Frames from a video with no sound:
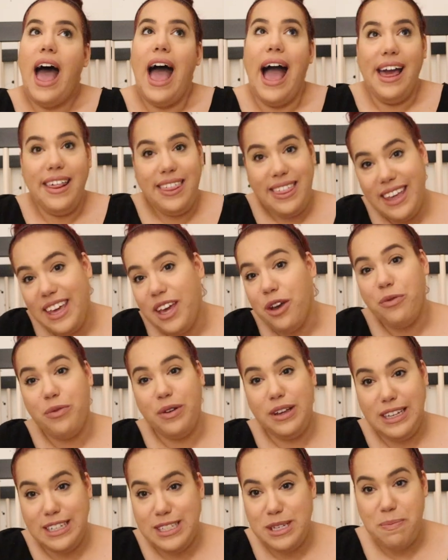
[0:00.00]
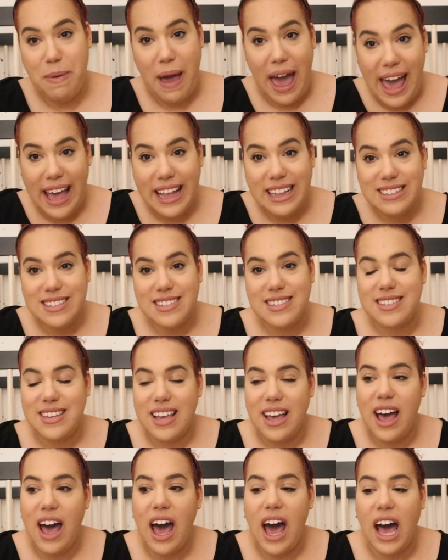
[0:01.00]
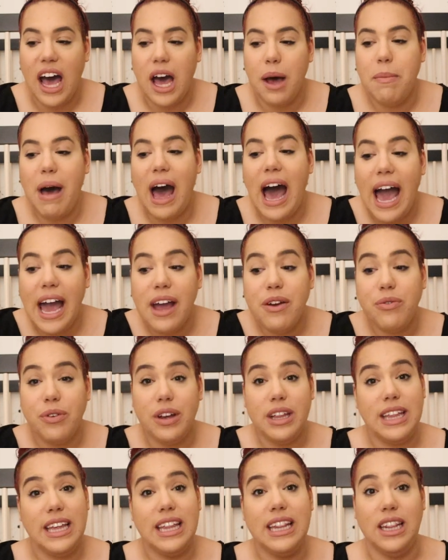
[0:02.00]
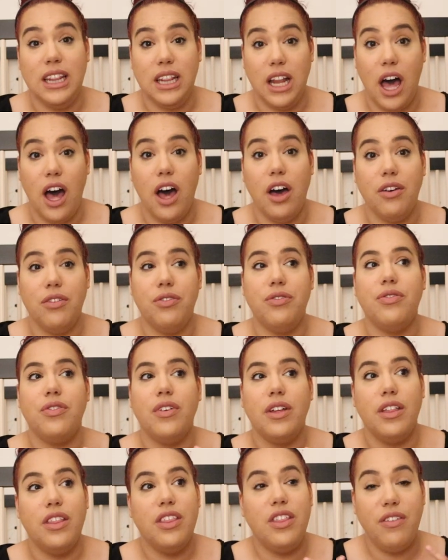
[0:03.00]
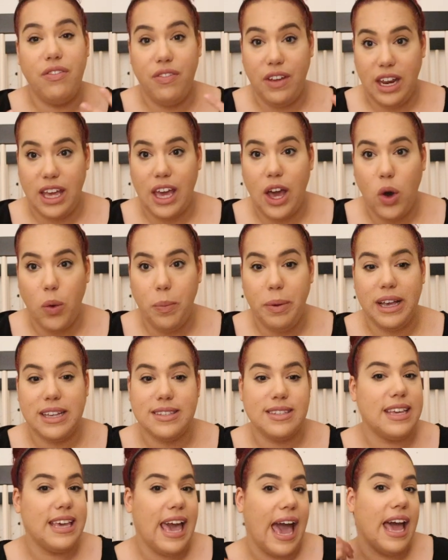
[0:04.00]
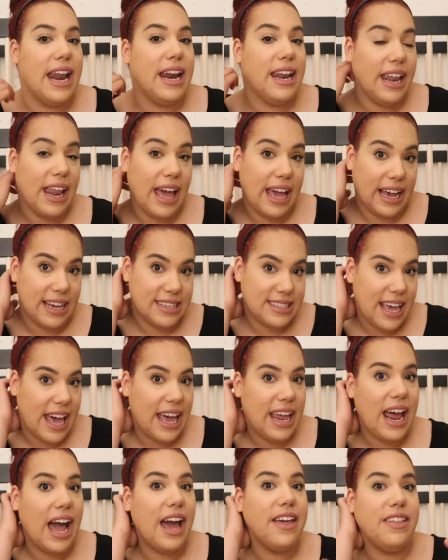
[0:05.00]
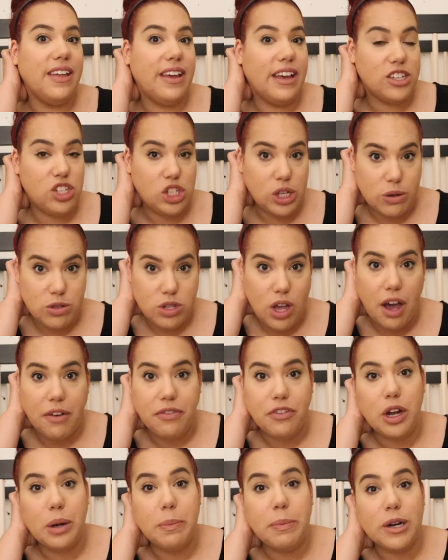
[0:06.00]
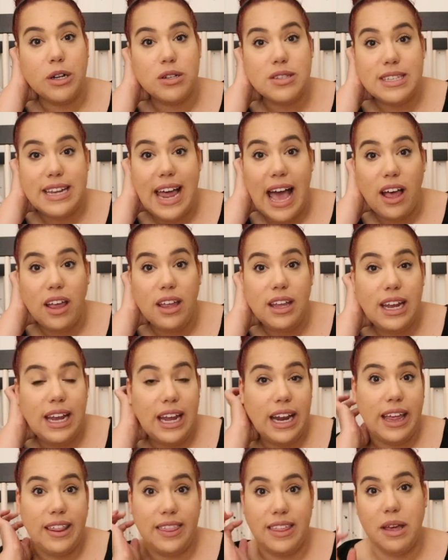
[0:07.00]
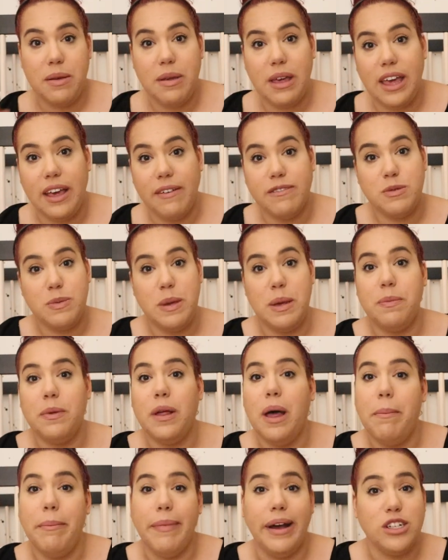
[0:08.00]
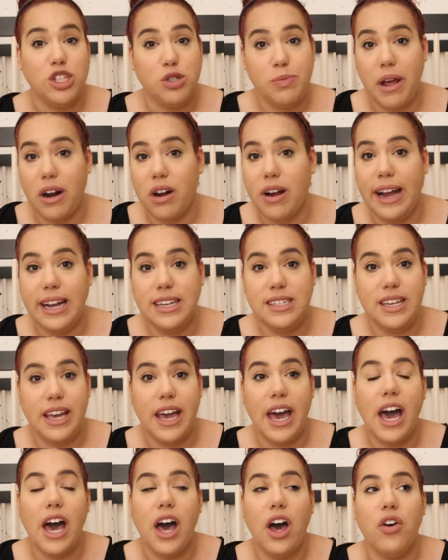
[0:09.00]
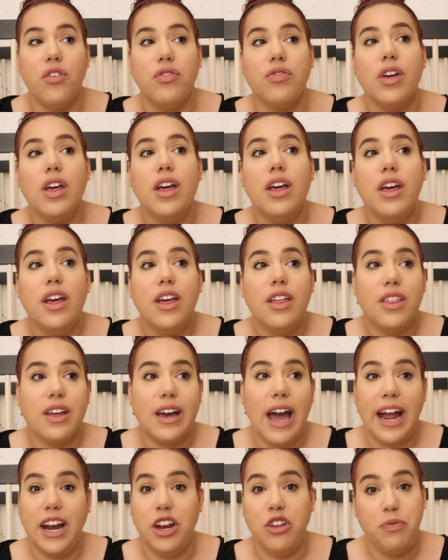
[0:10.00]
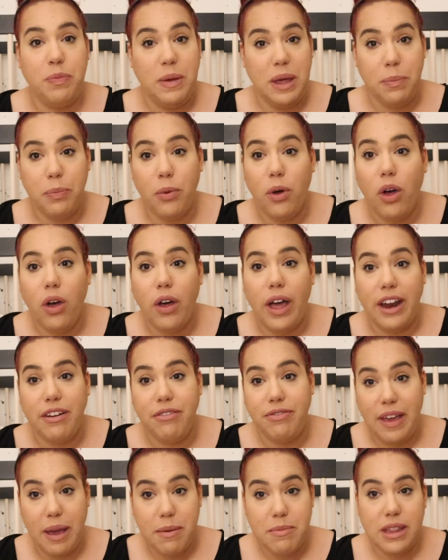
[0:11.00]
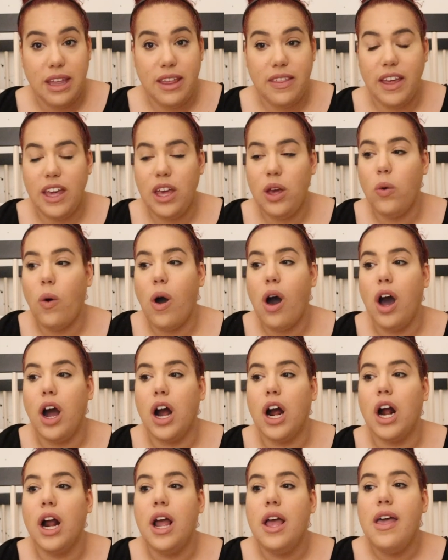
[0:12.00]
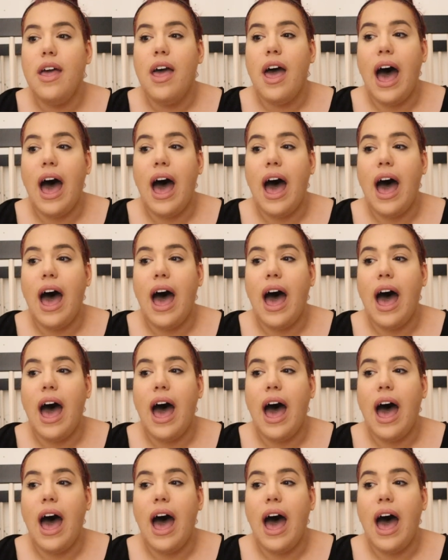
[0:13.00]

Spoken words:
I think it really depends. I really love the video because, again, like I said, I think it shows off your personality, and I think it gives people a much better idea of the kind of people and family that you are.